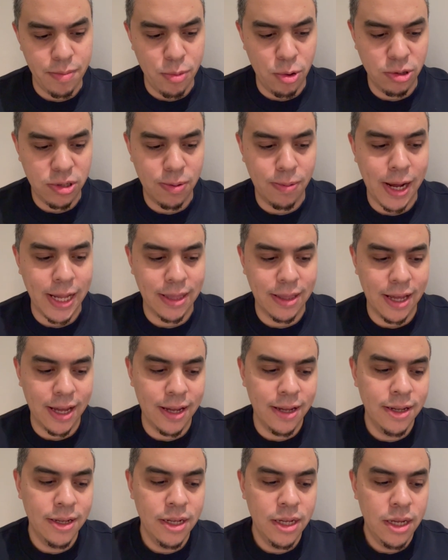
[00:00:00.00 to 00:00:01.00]
more to add
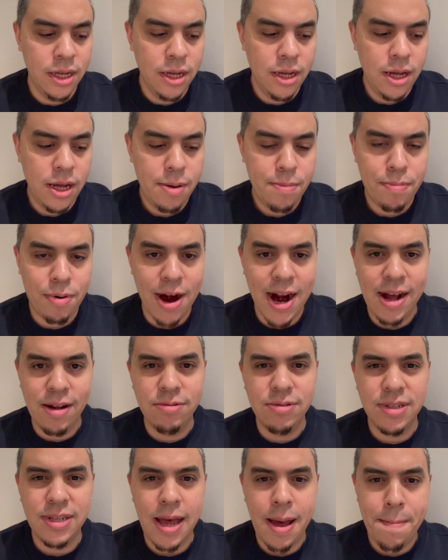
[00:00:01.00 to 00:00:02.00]
there.
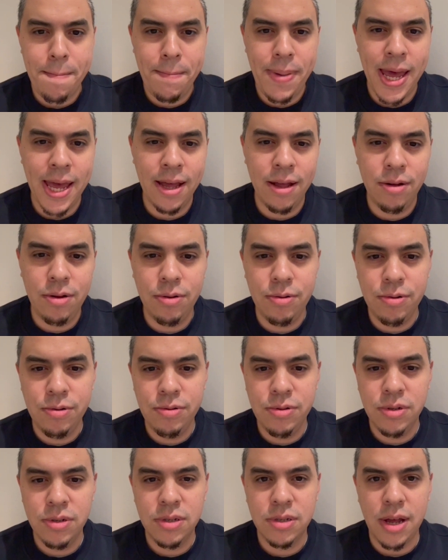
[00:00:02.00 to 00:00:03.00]
Browns at
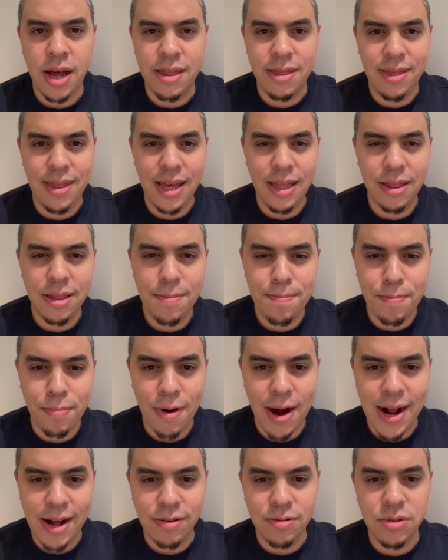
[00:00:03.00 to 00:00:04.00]
Bengals. I think the
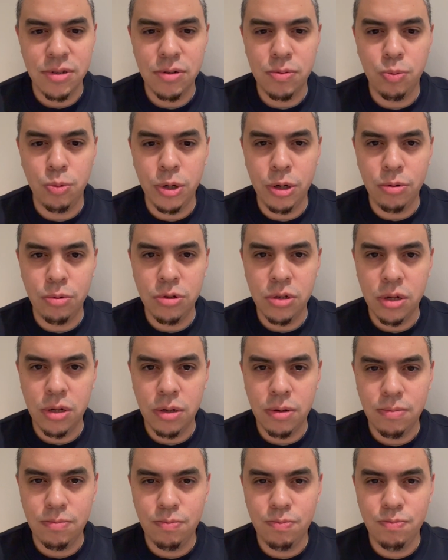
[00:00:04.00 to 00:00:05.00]
Browns will...
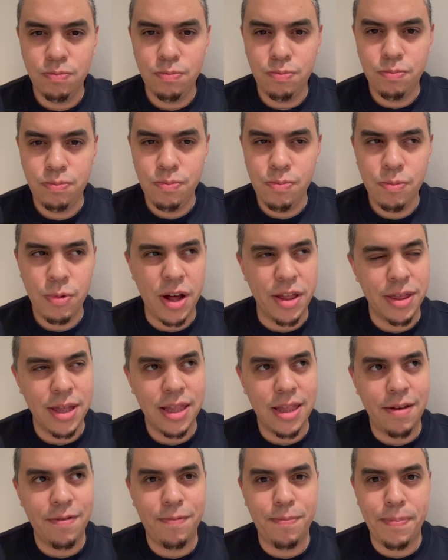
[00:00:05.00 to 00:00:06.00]
I
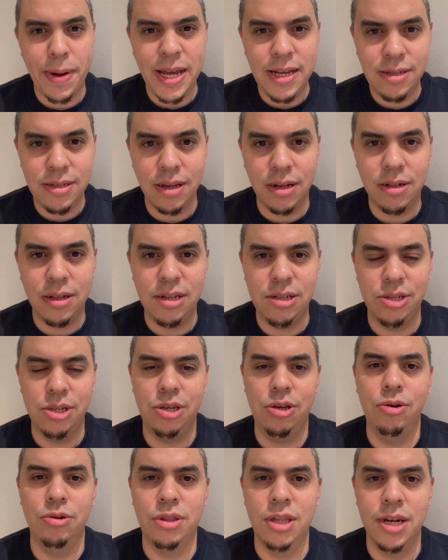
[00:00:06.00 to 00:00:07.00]
think they've basically
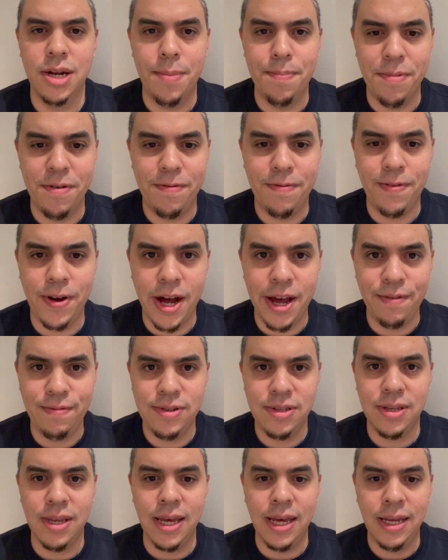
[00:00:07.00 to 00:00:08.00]
secured the number 5
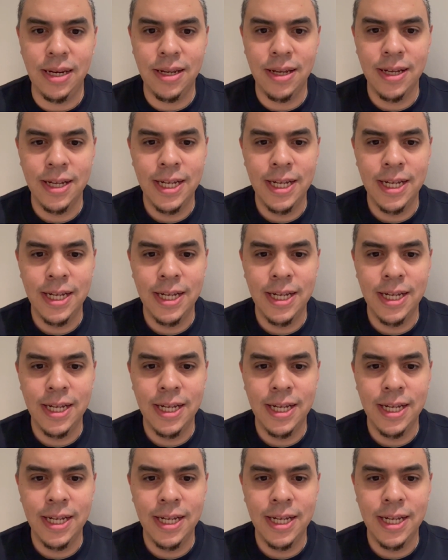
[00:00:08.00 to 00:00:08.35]
seed.